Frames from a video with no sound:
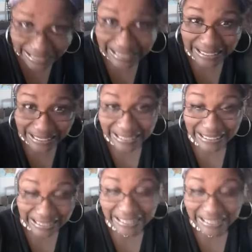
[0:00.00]

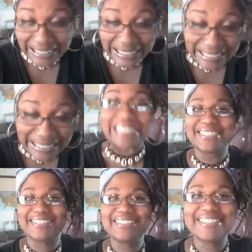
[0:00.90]
between at
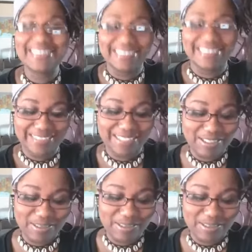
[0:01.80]
4:30 at the latest.